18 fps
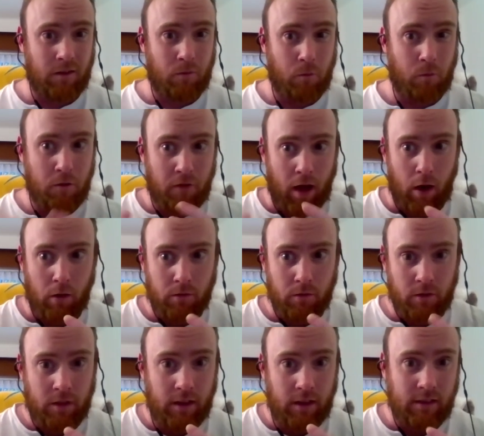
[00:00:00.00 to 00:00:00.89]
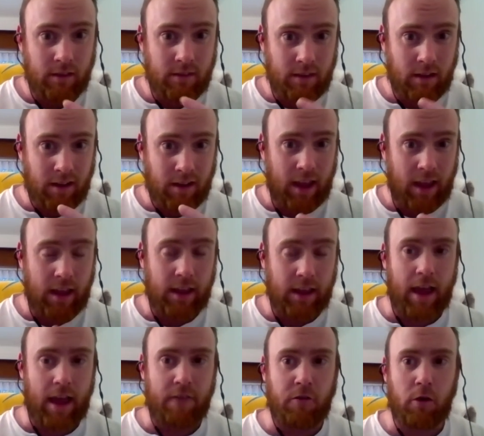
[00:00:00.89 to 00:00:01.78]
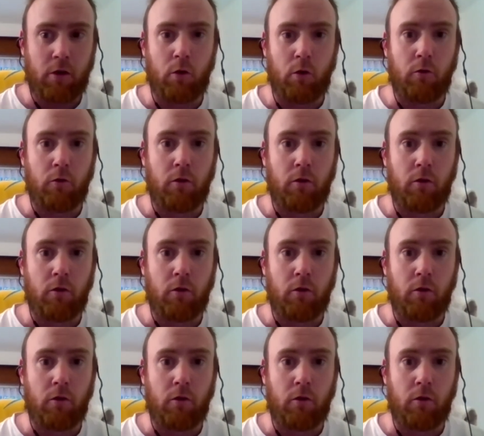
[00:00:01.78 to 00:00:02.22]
without these key ethical